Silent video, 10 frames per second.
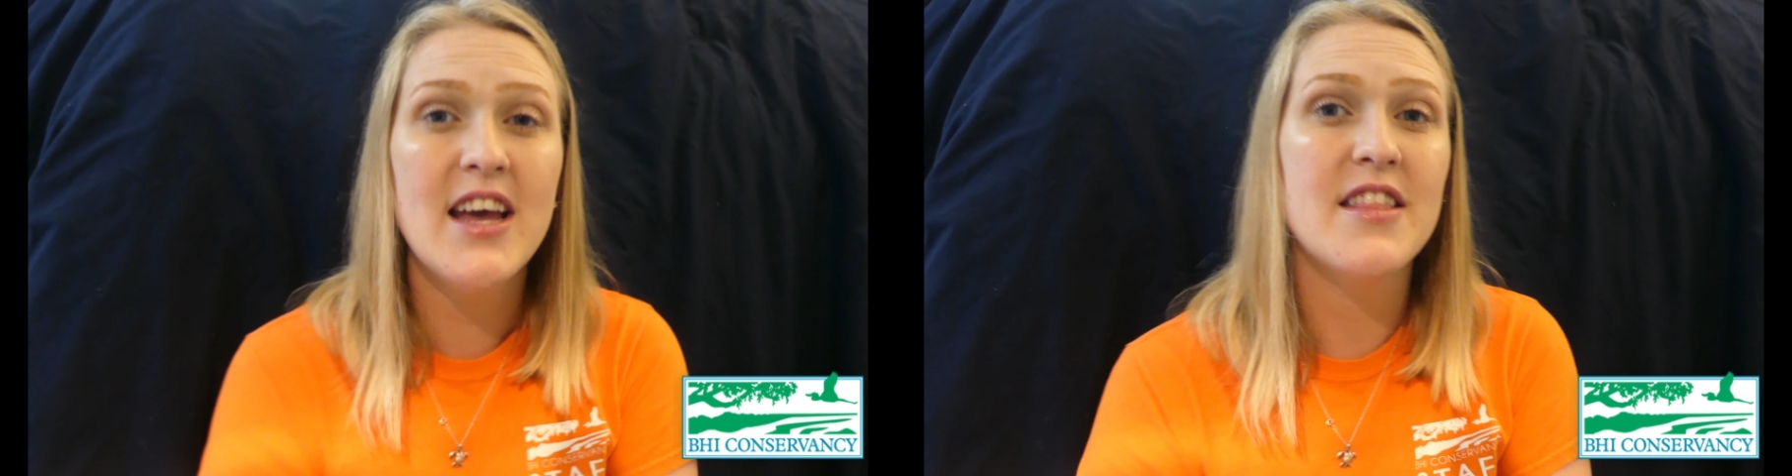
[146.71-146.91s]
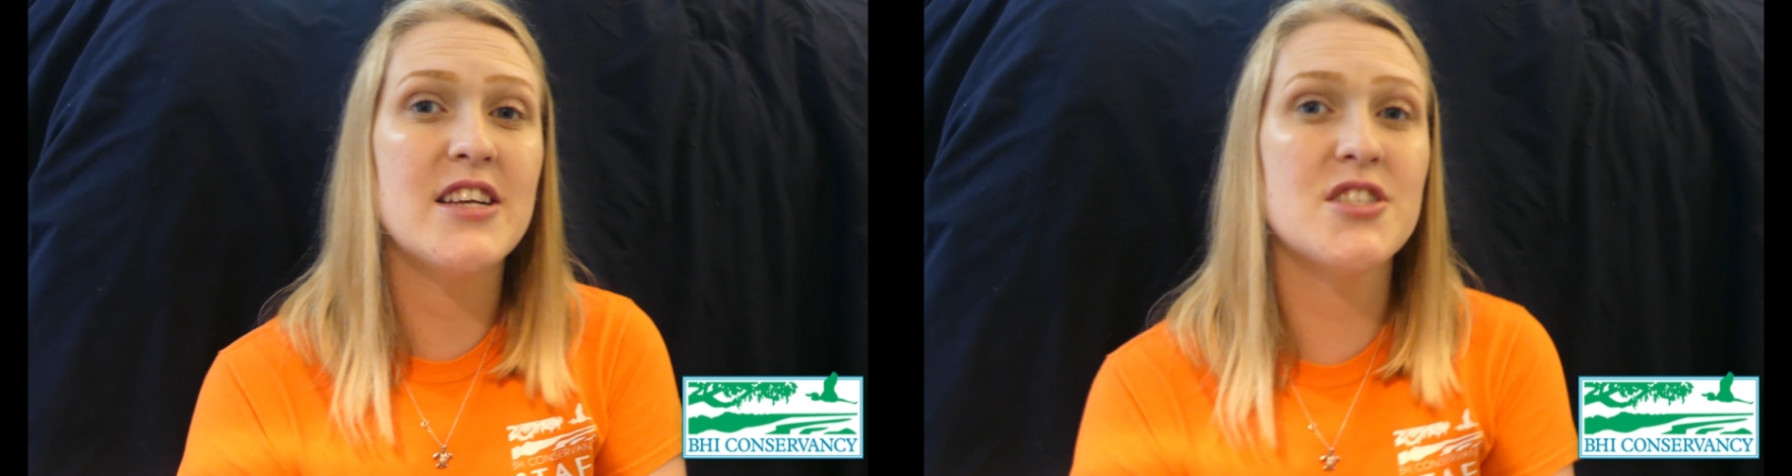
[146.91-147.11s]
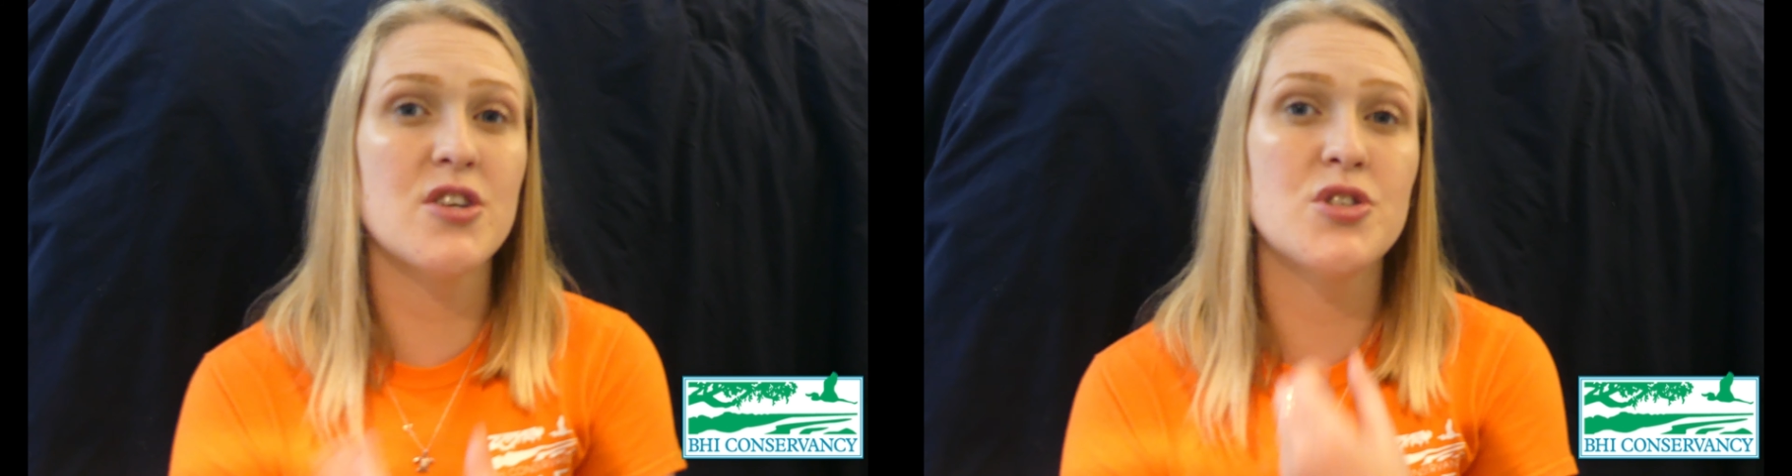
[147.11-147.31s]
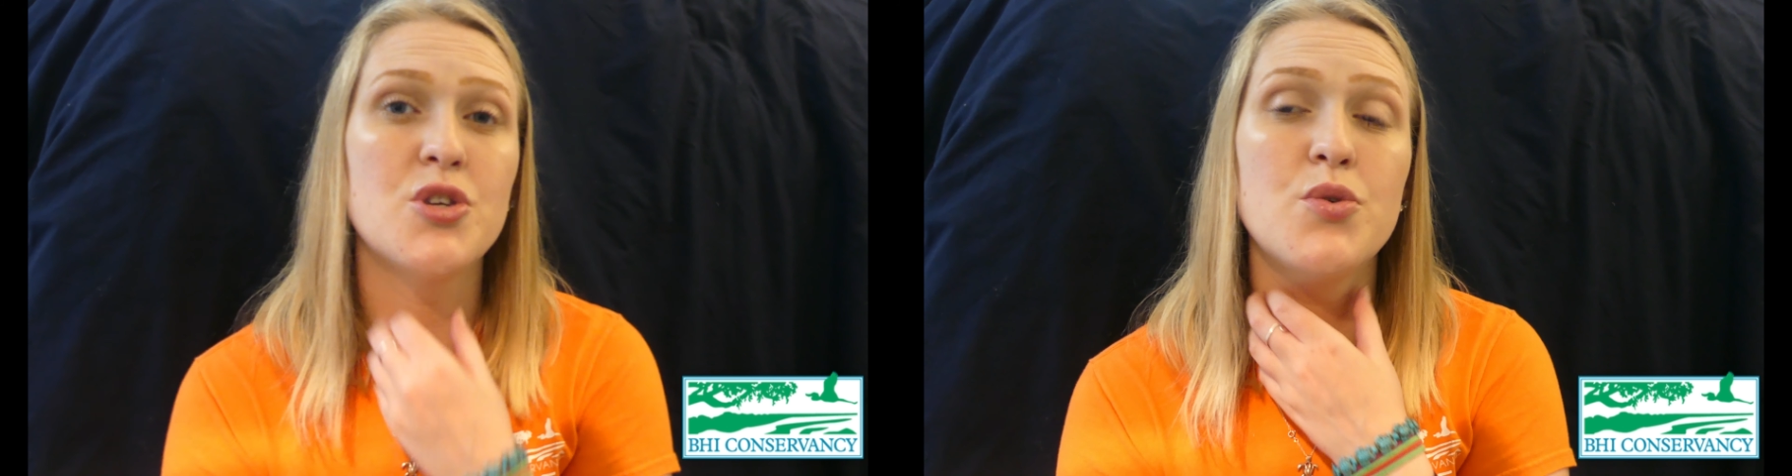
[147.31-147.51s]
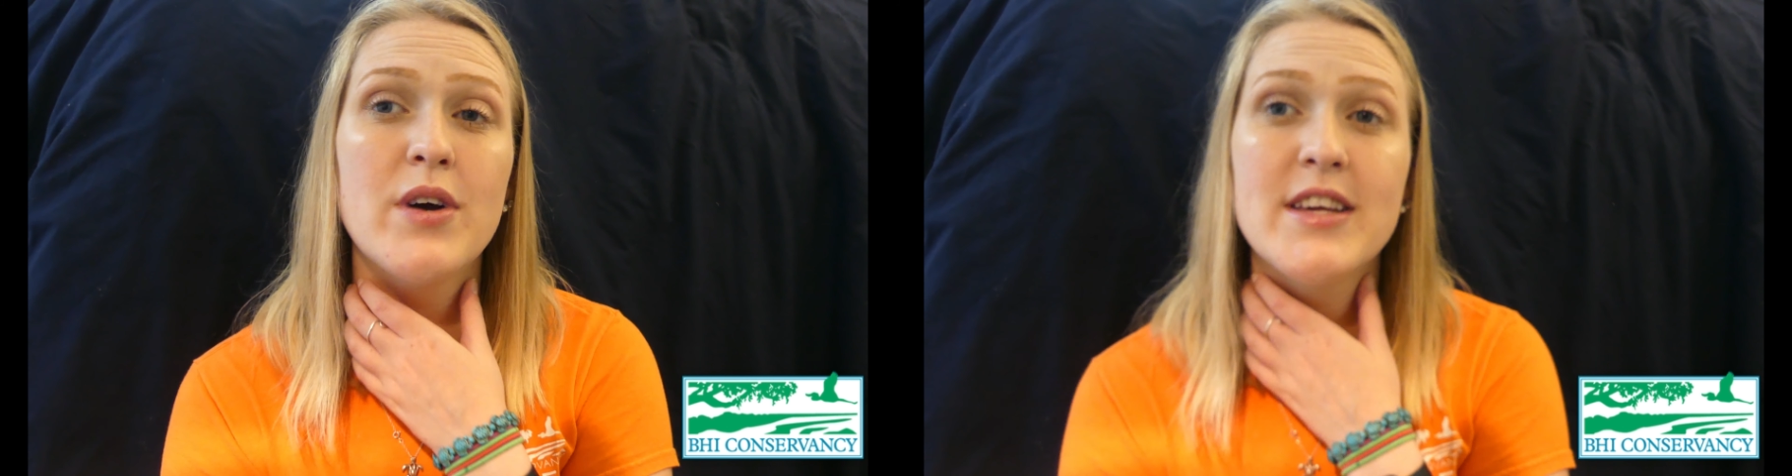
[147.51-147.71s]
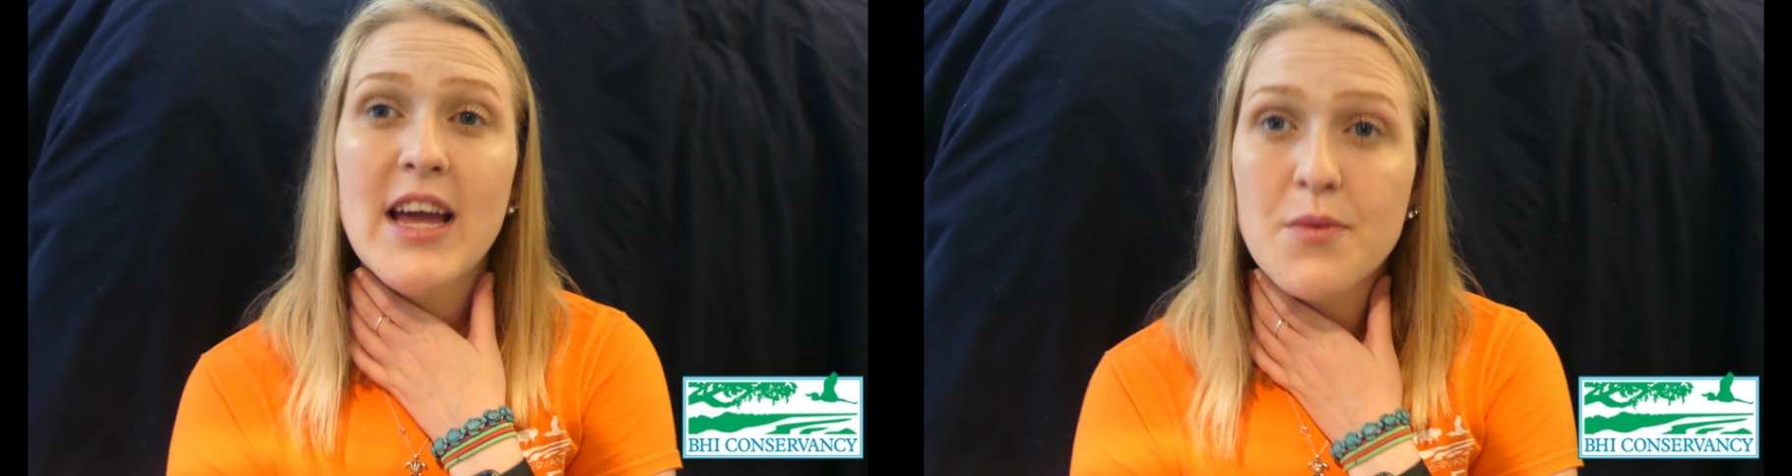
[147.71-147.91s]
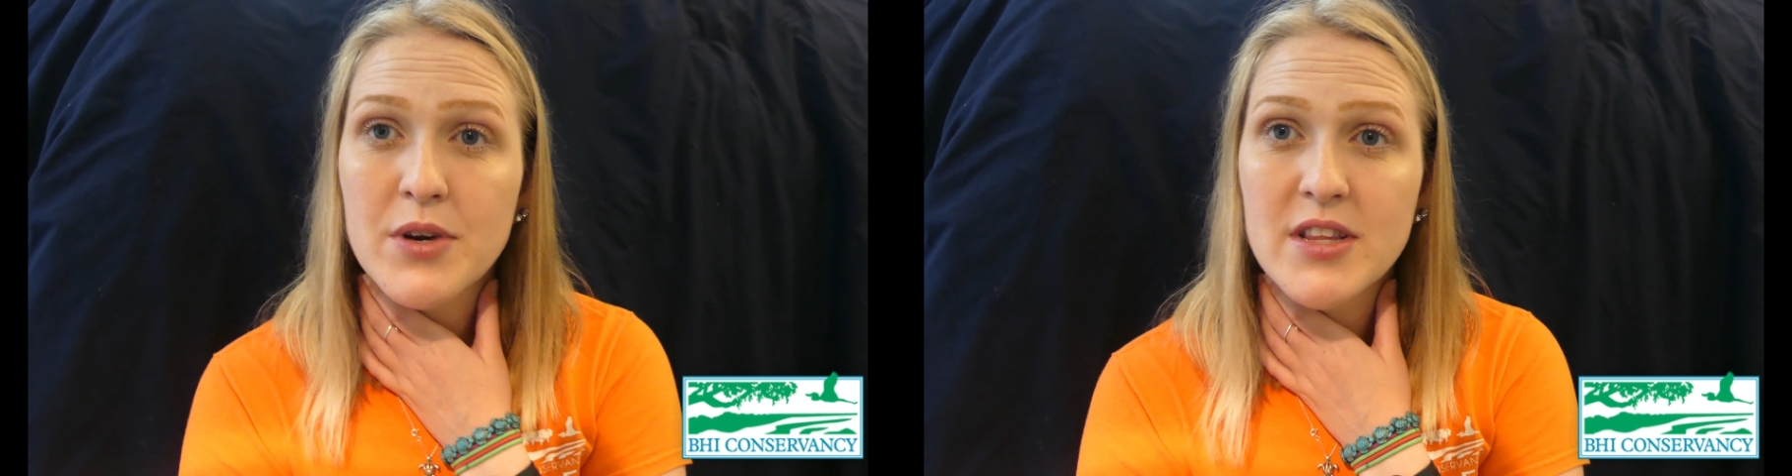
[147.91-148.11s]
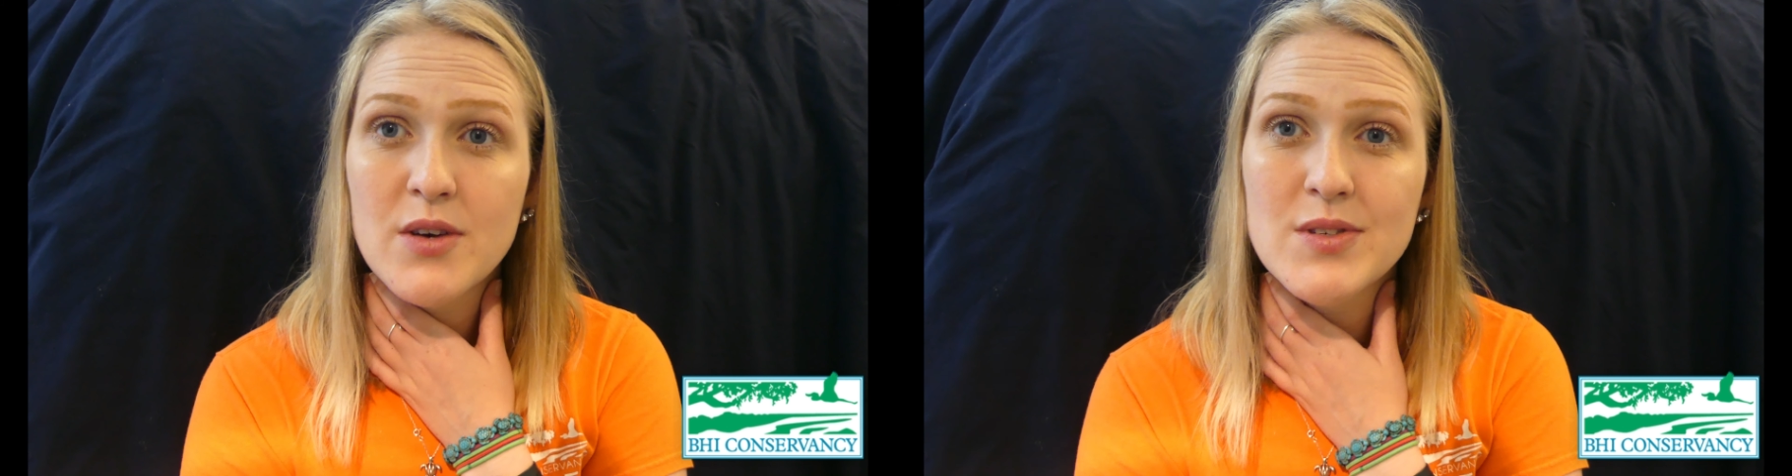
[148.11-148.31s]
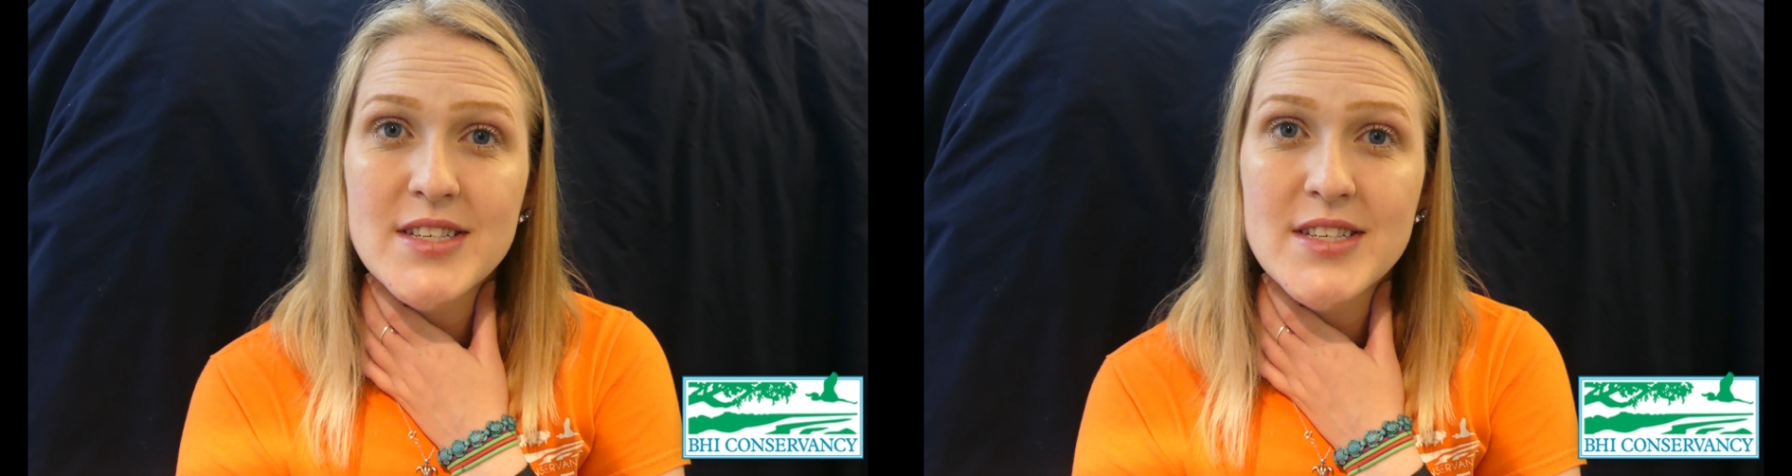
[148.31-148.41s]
they start to get rid of those